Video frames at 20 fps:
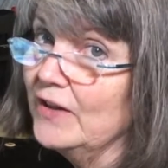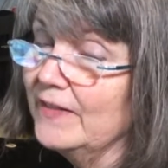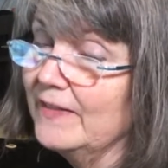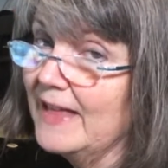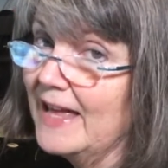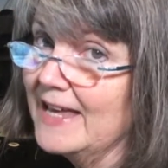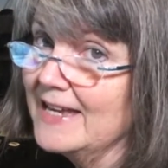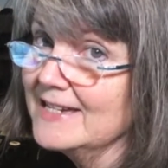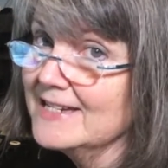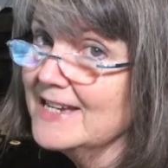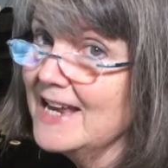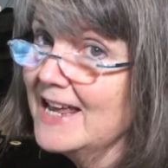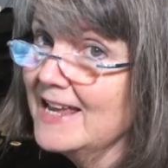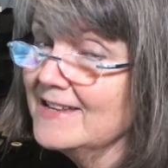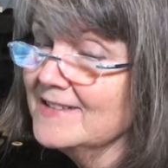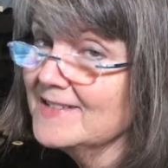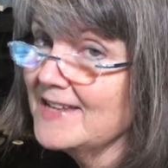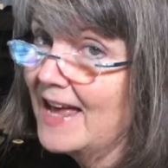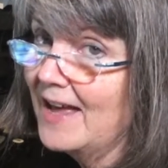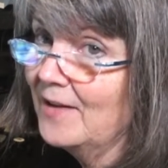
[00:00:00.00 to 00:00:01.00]
that
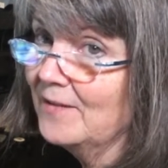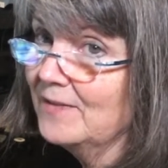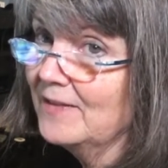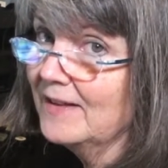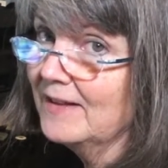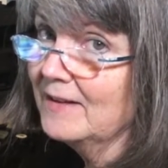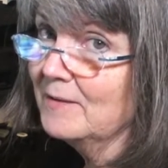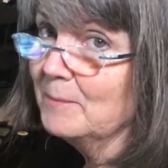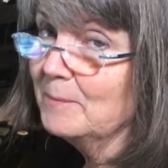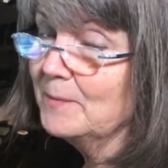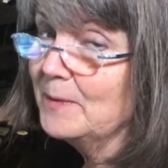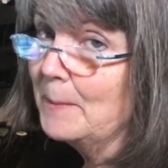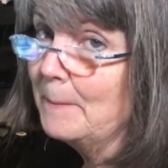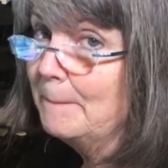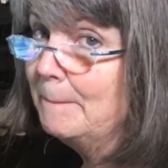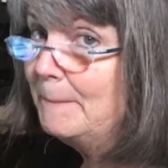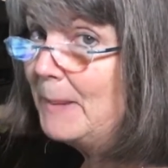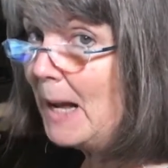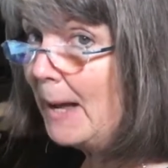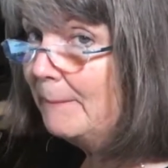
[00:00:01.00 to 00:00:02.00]
takes out the
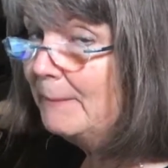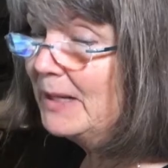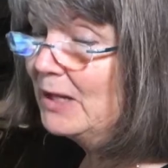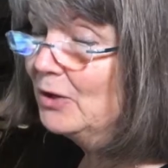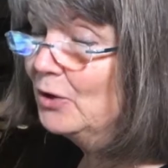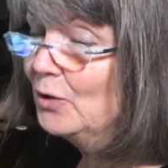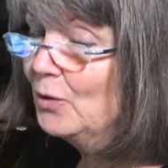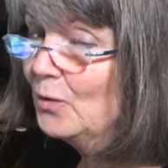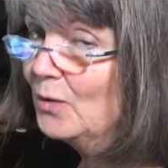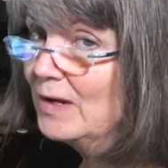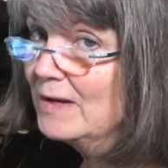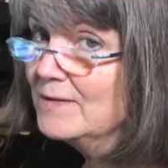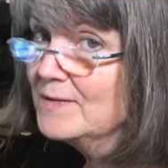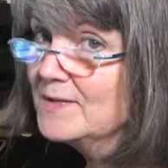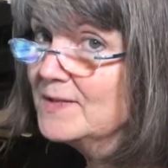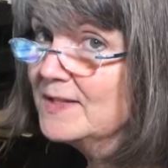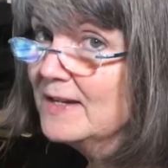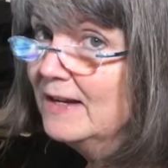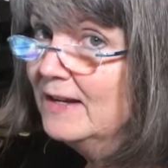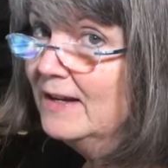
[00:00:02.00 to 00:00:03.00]
popping
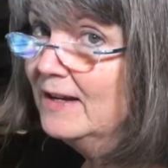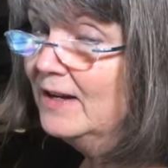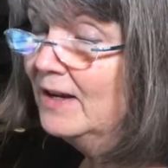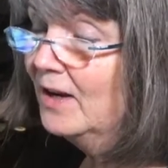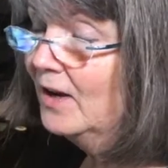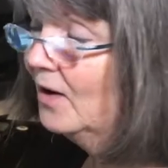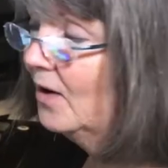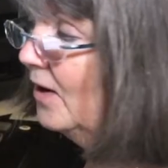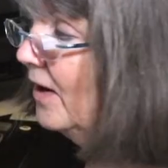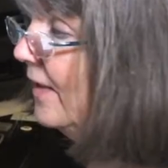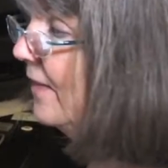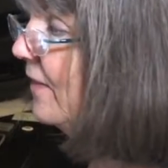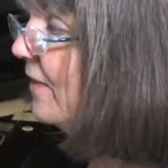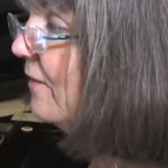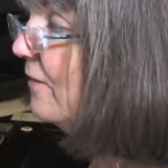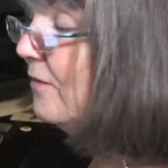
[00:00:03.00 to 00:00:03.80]
noise on the